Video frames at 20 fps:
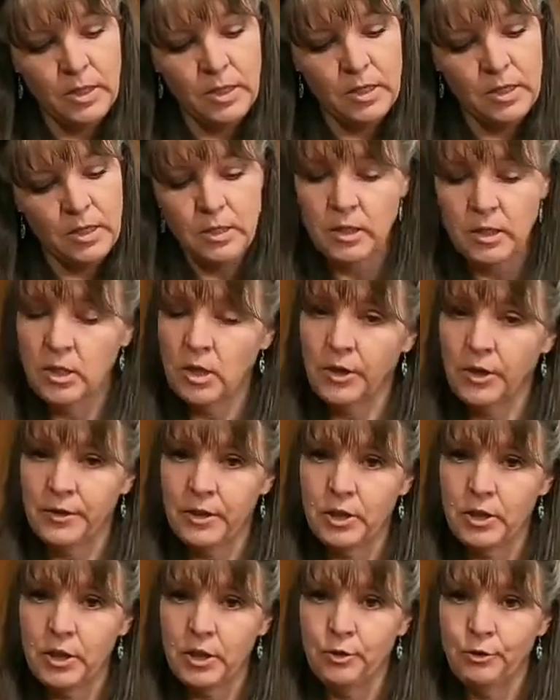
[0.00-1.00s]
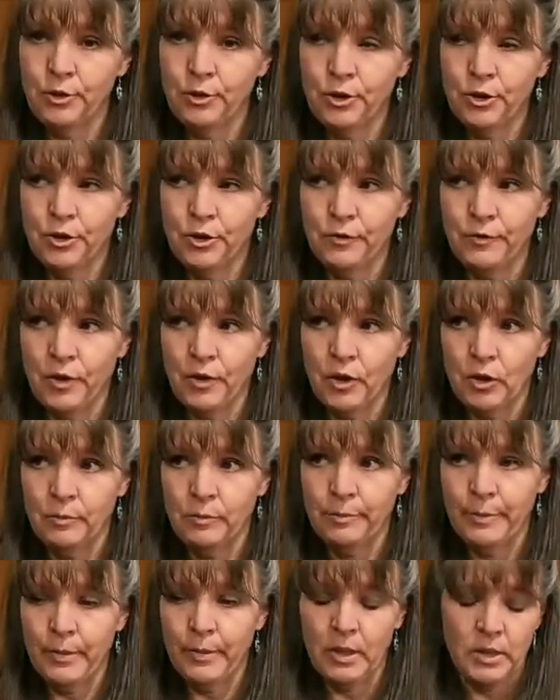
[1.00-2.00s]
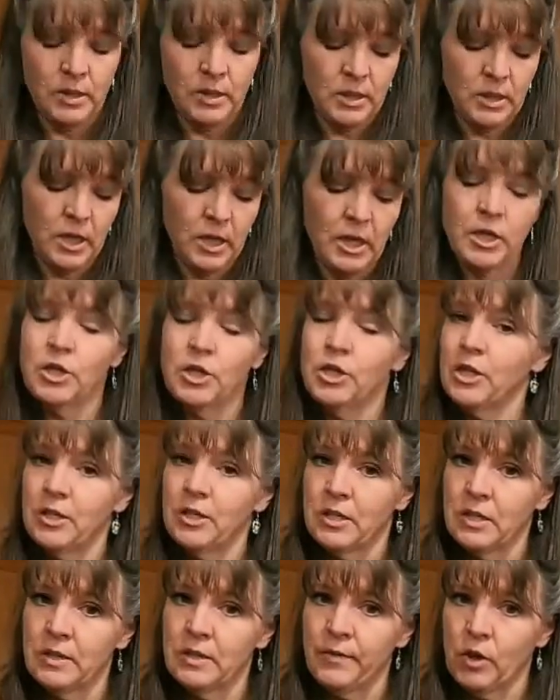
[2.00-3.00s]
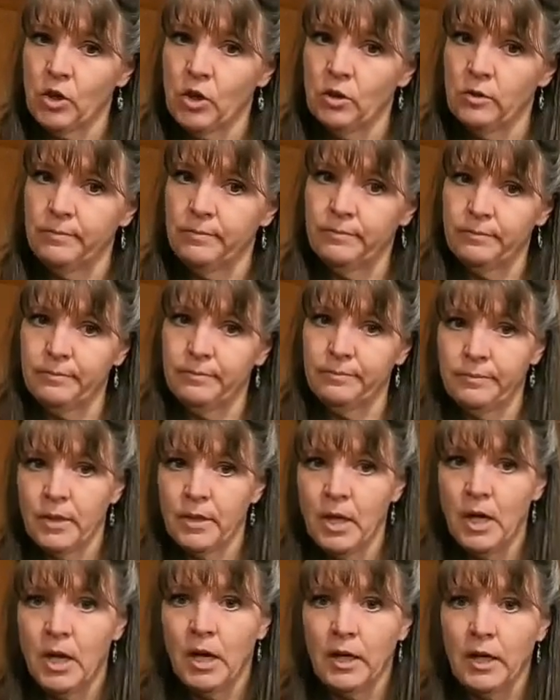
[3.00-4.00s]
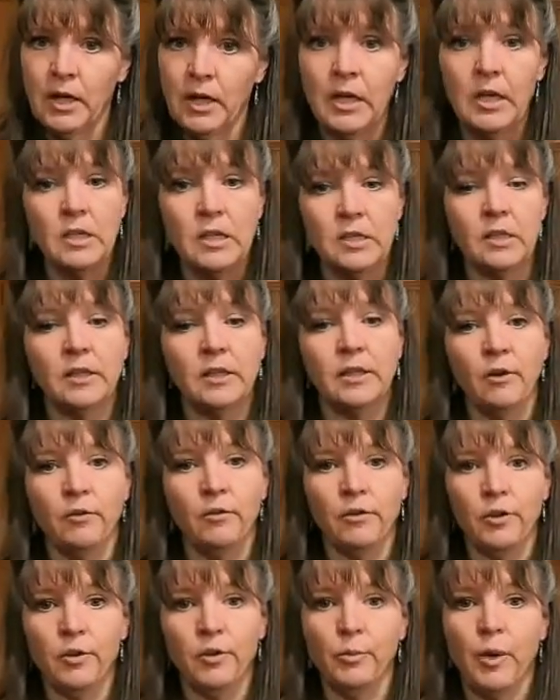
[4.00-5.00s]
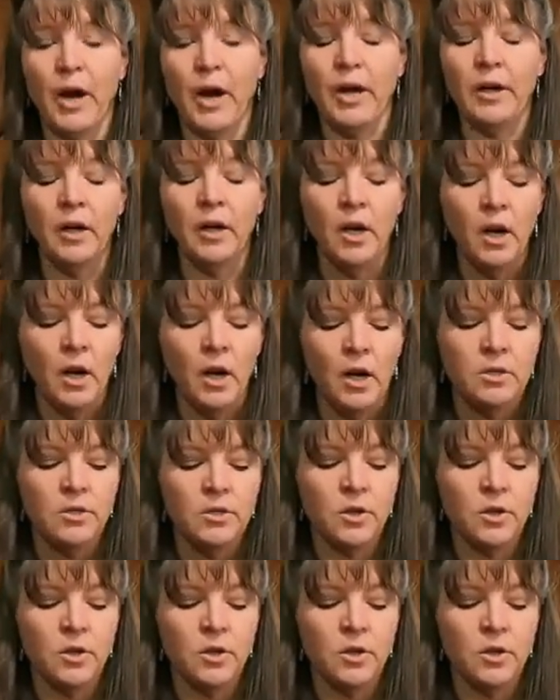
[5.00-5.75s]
and it's not the toaster's fault, but it's KJ's fault. I can easily overdo bread.